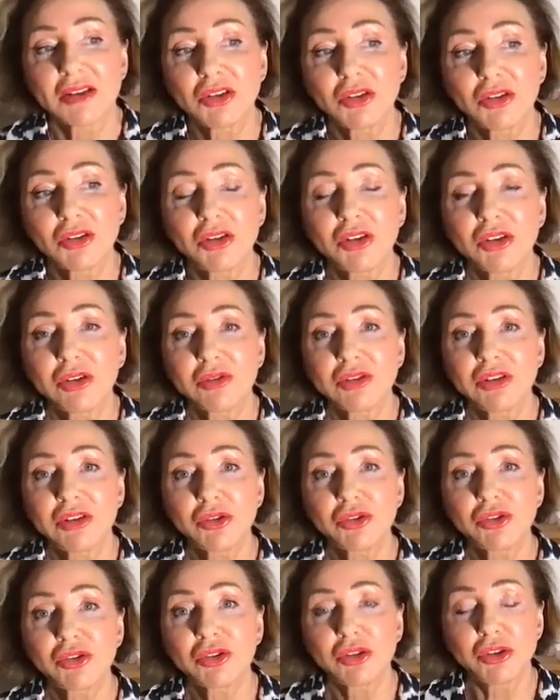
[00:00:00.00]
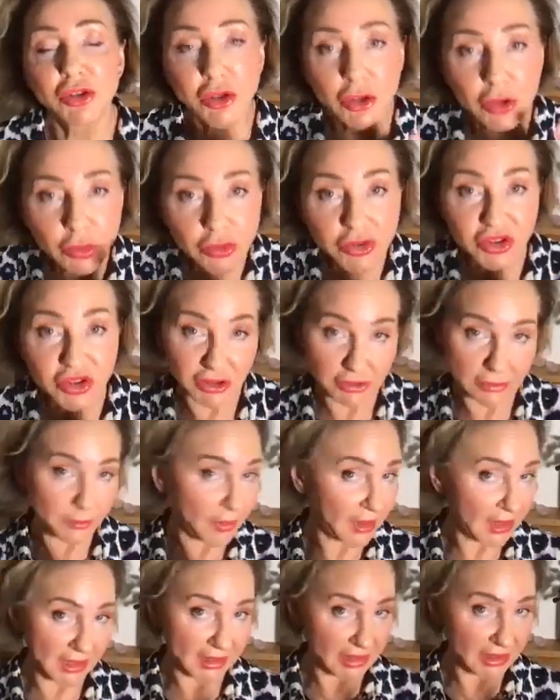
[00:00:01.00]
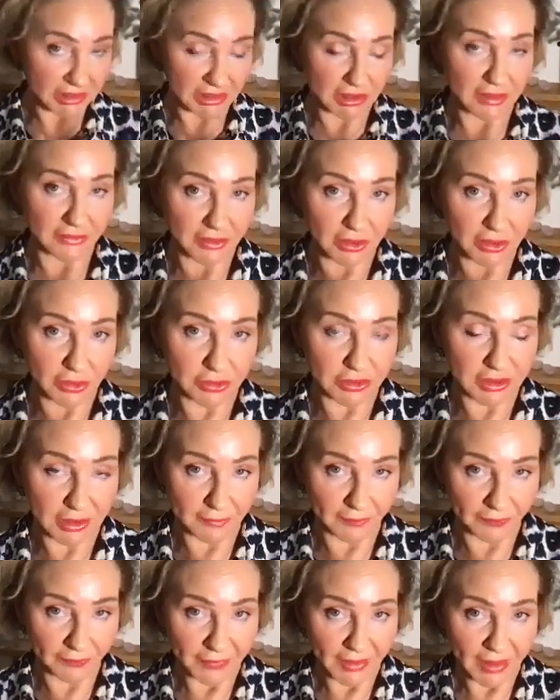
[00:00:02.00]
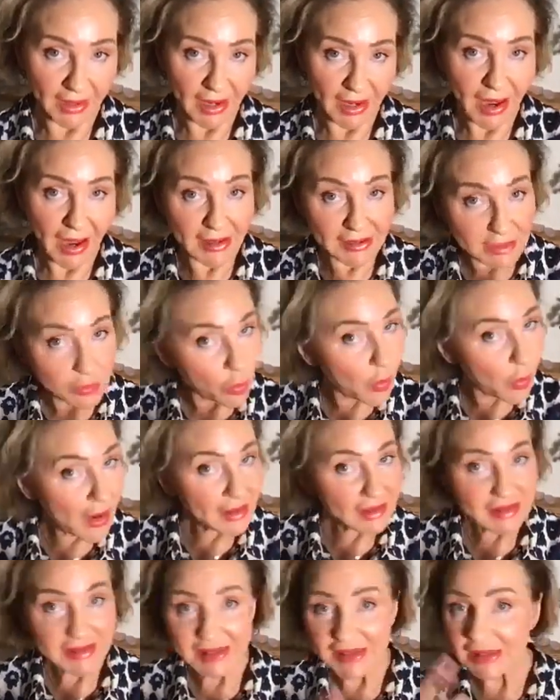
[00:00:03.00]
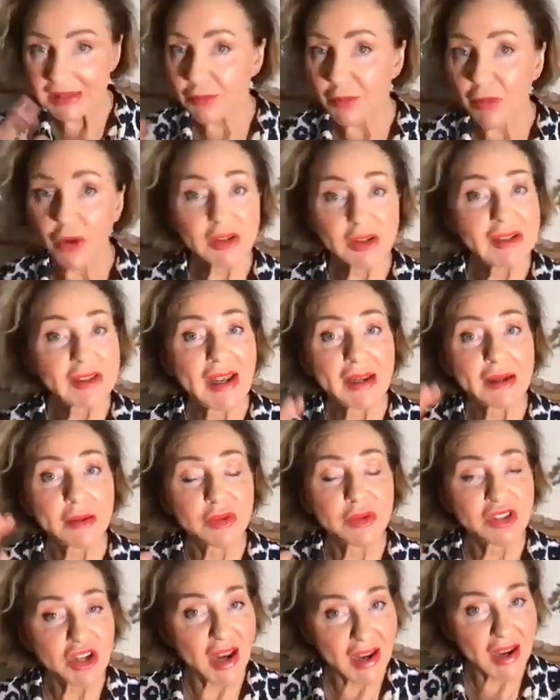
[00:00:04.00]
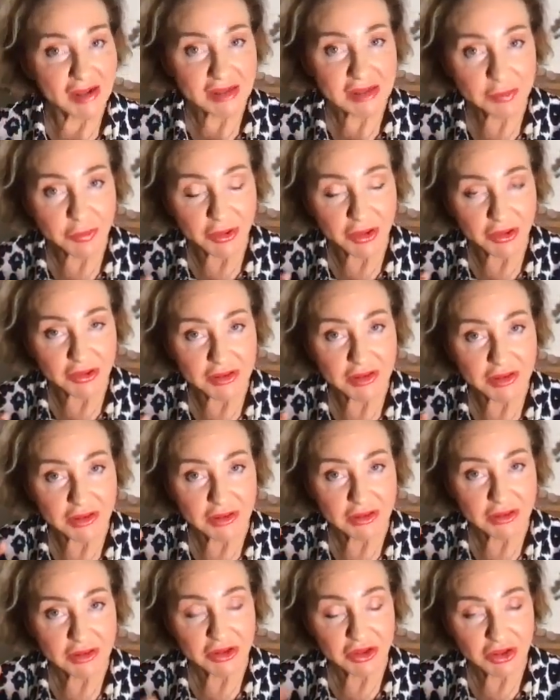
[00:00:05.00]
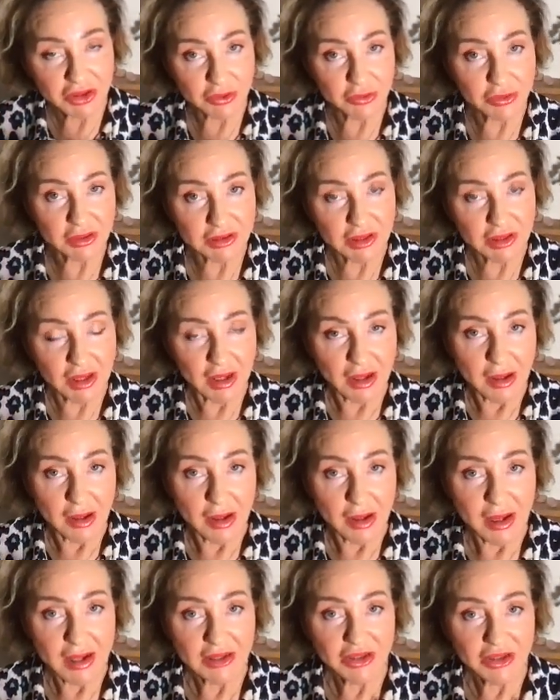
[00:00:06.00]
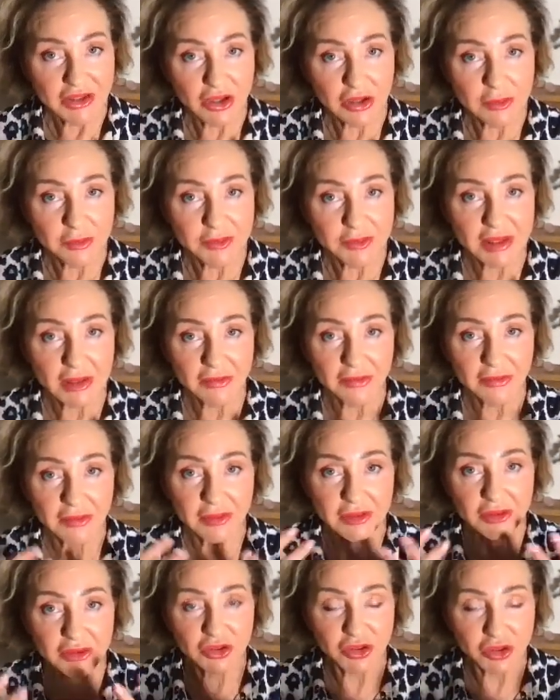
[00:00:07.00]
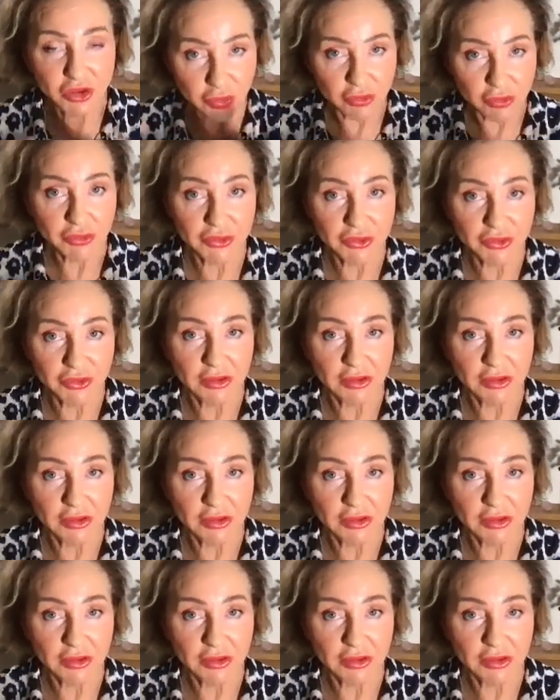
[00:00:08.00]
You should be interviewed as well as these body language experts, Stewart, in terms of truth